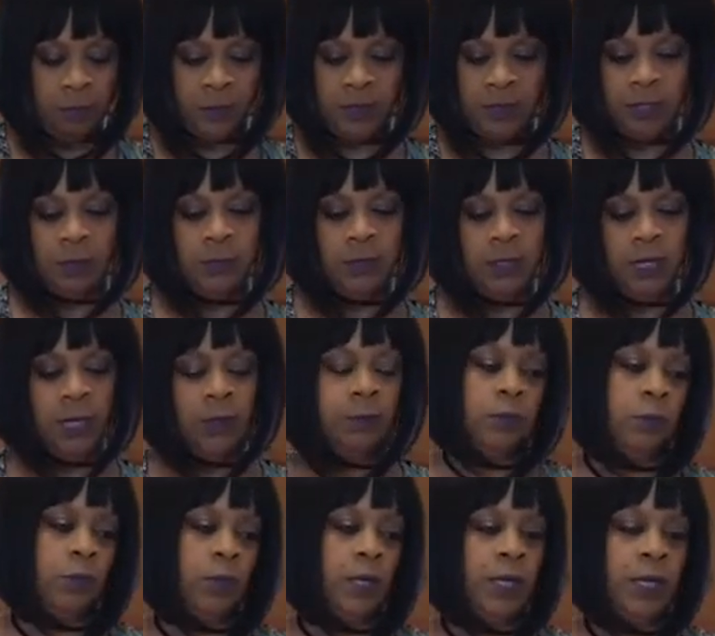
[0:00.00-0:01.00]
but
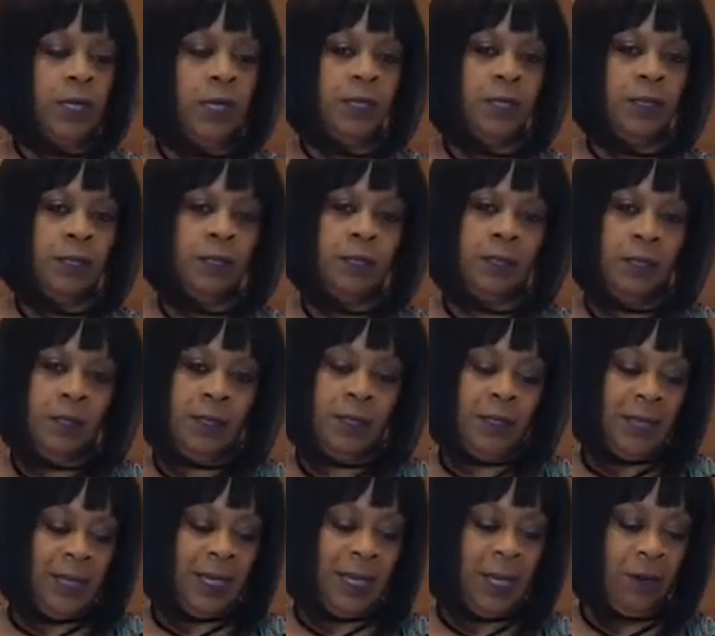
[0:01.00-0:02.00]
sometimes when I
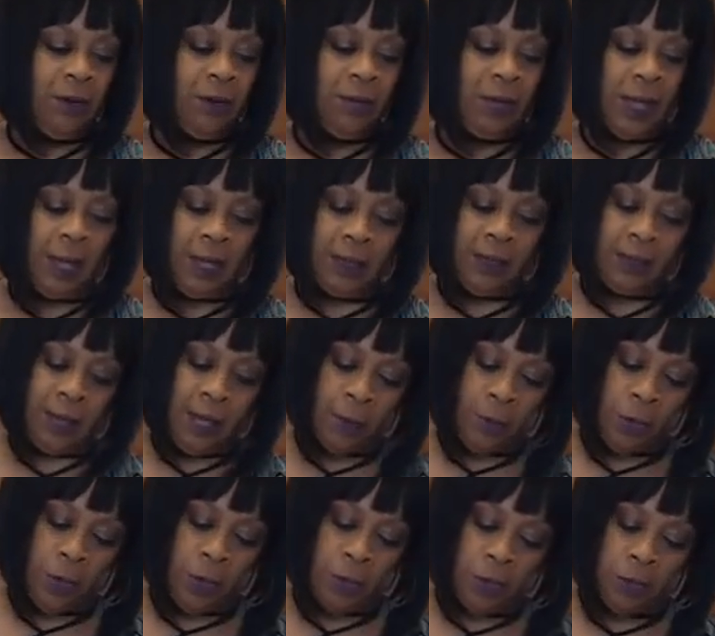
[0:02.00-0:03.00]
hear that,
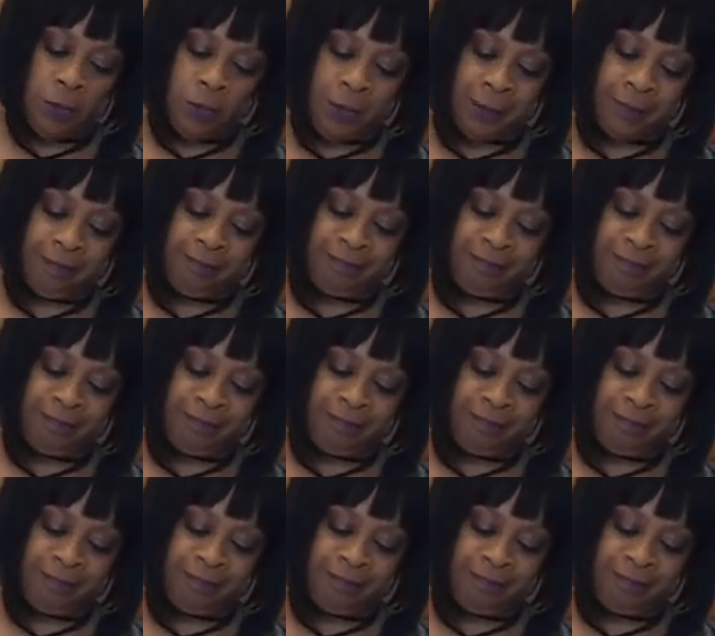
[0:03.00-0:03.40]
I'm wondering,